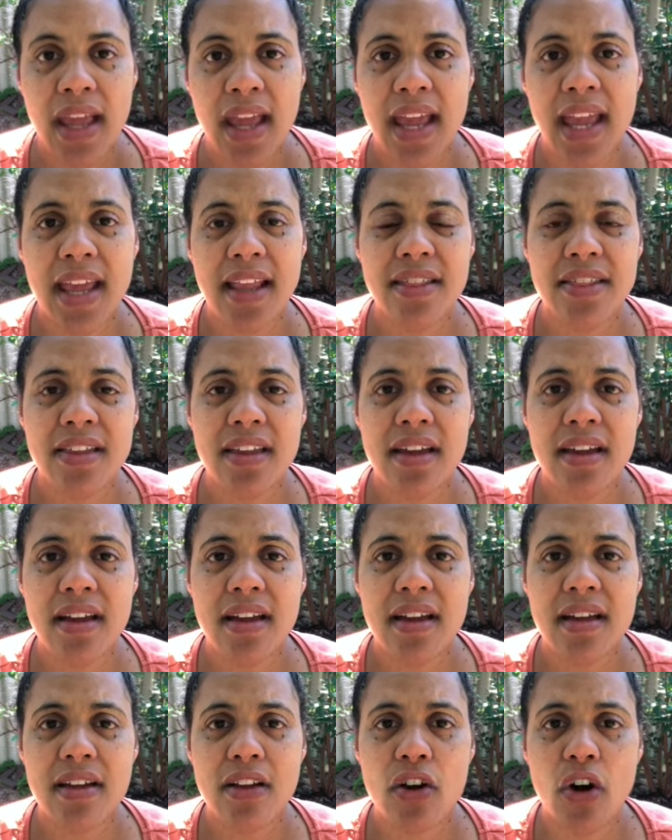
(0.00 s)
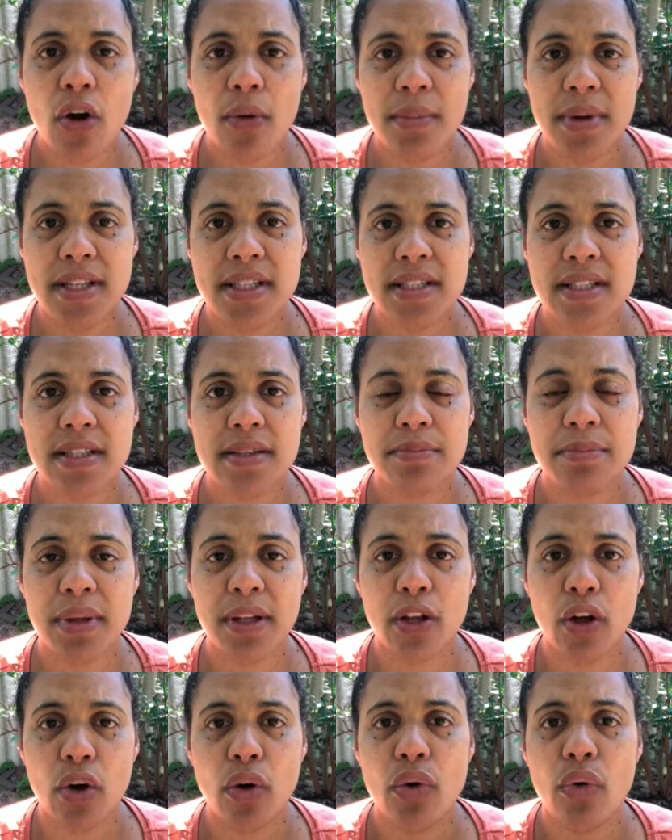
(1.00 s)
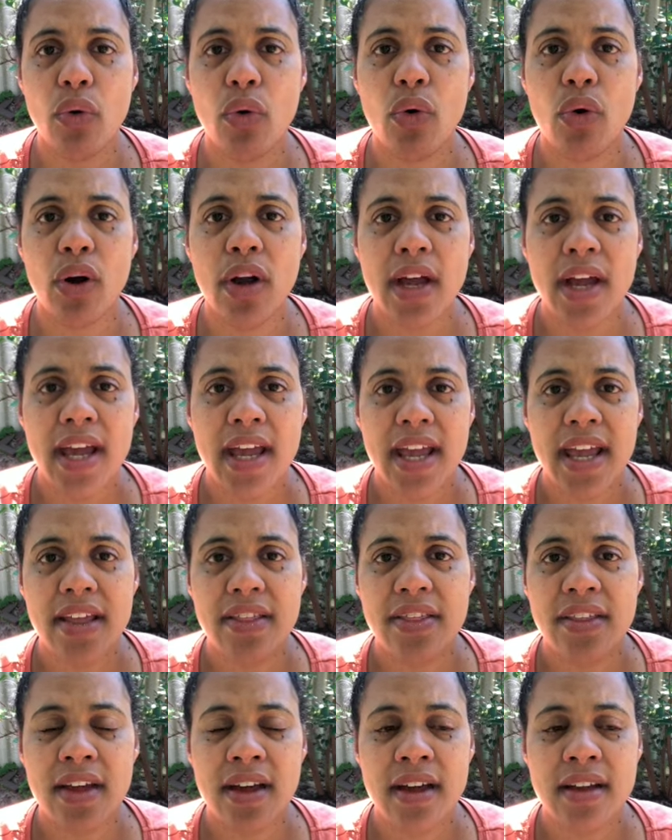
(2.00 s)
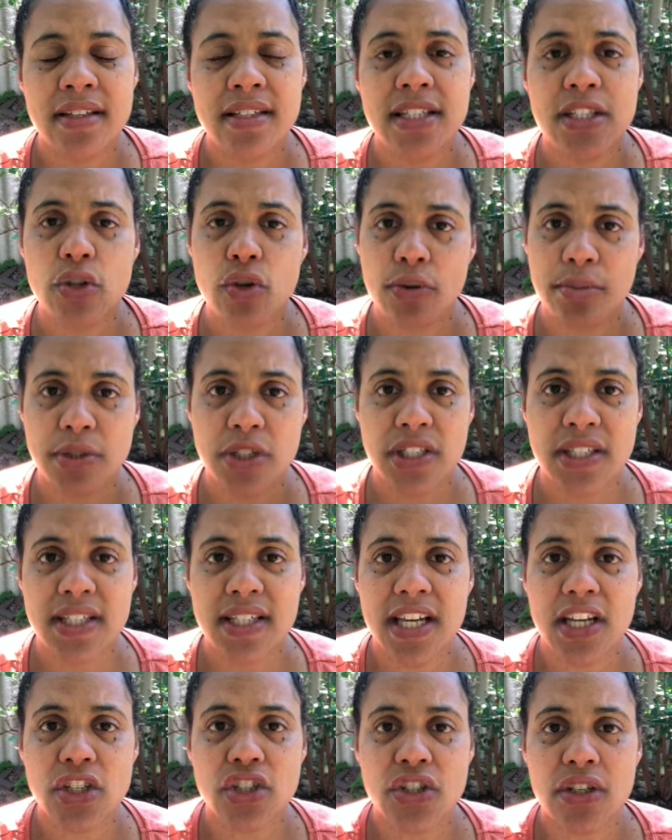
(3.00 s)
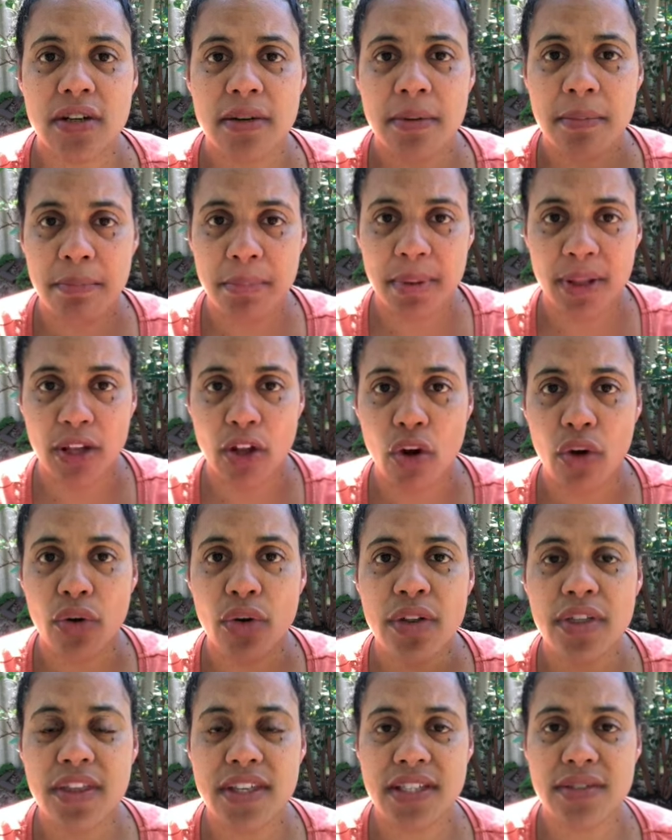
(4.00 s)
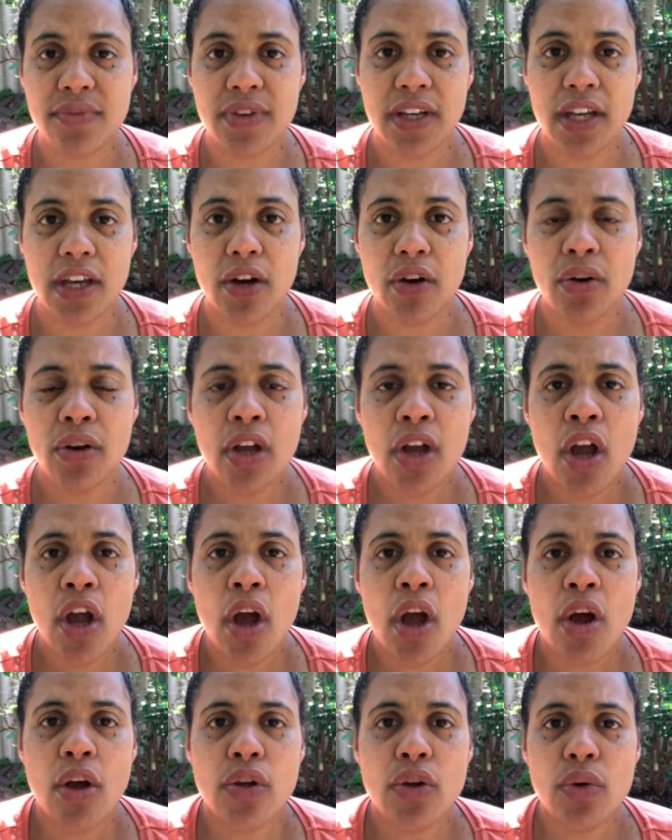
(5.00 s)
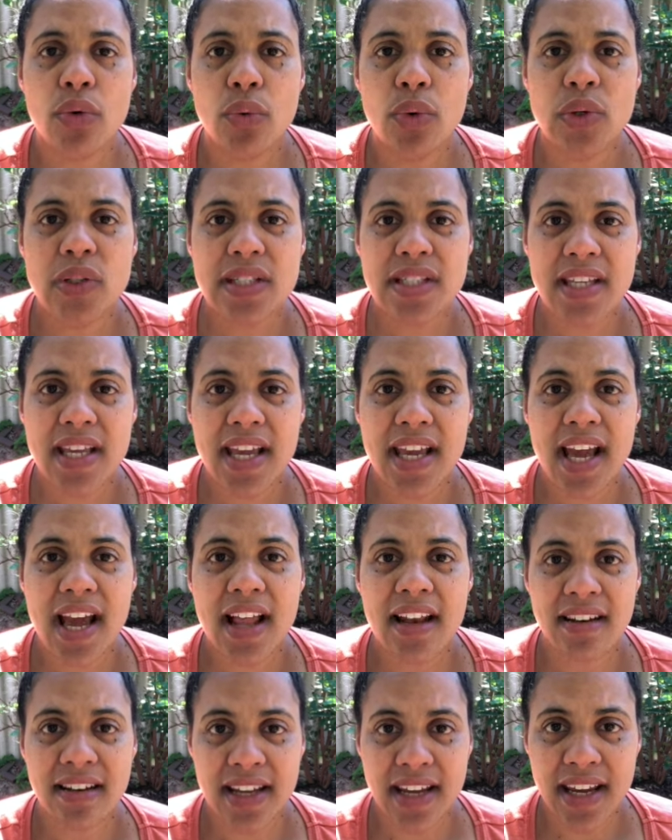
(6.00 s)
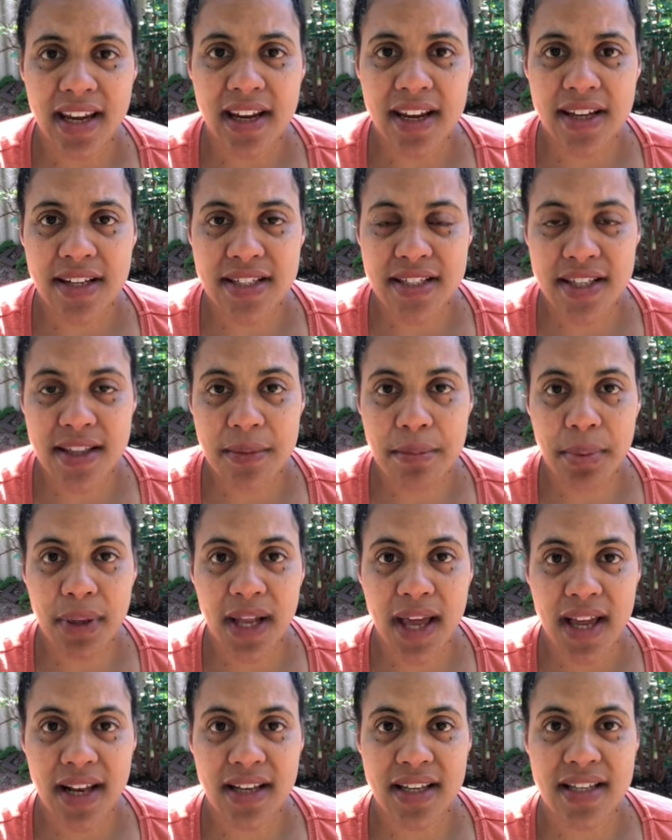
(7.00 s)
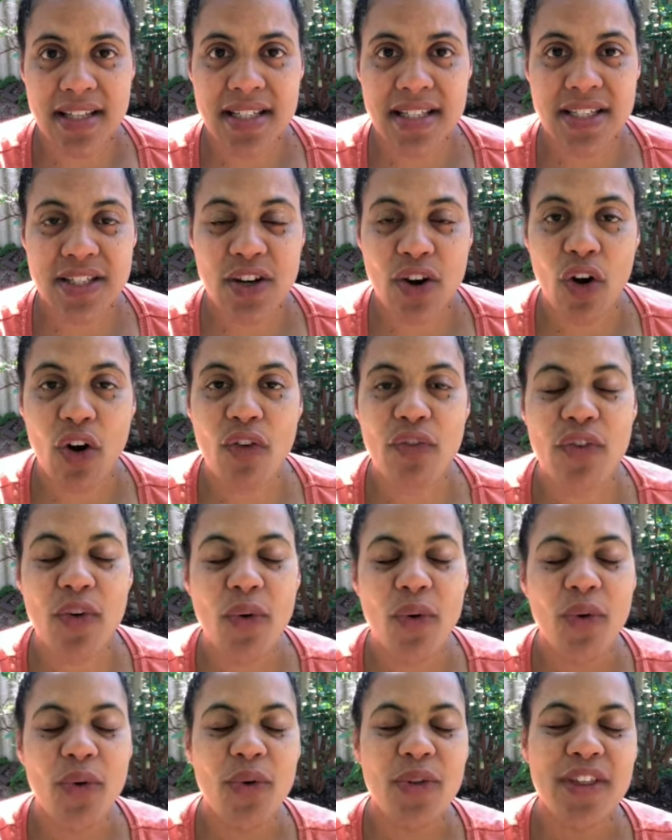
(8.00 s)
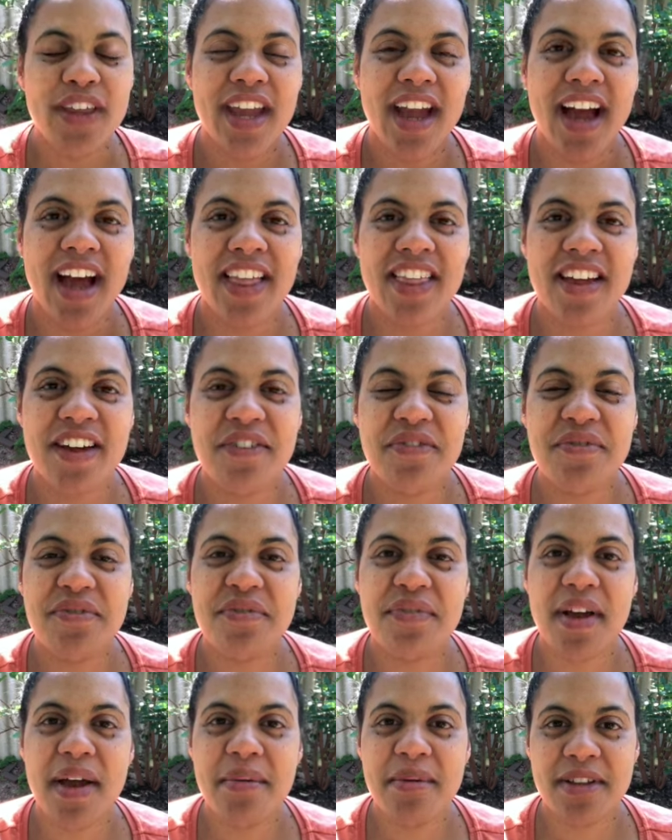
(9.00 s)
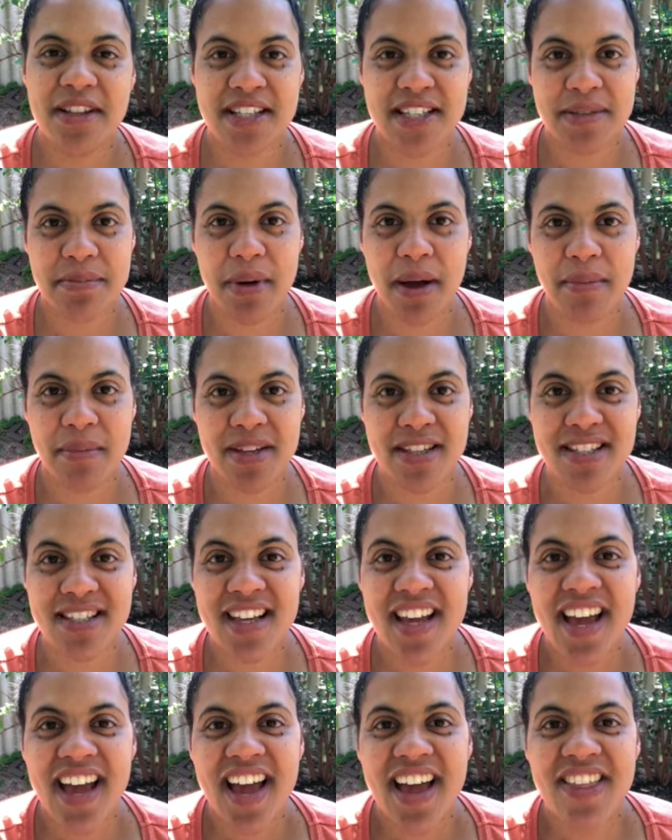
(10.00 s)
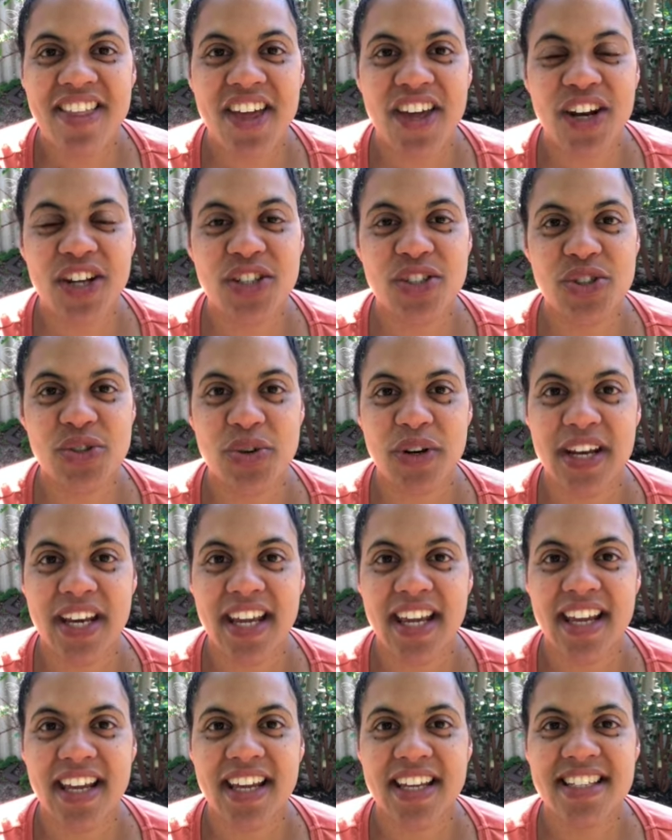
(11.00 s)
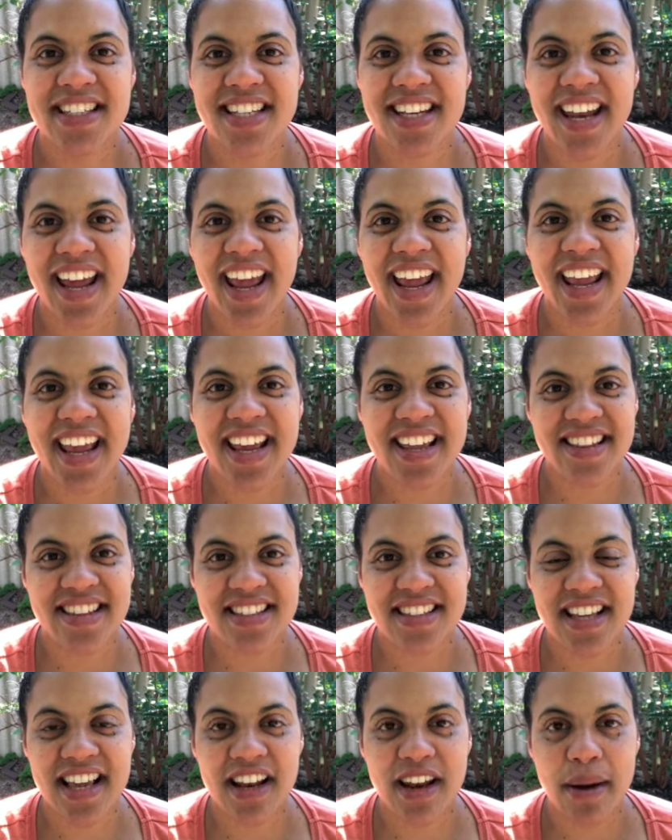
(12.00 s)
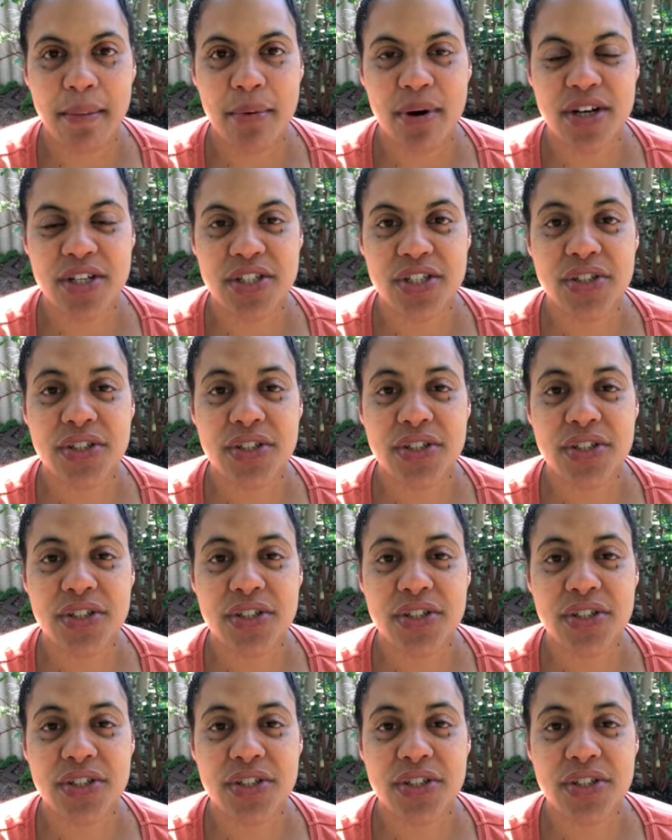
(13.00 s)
in the comments below or in the description section below this video, you will see a link to the playlist of all the other fabulous mamas that are joining today in this collaboration.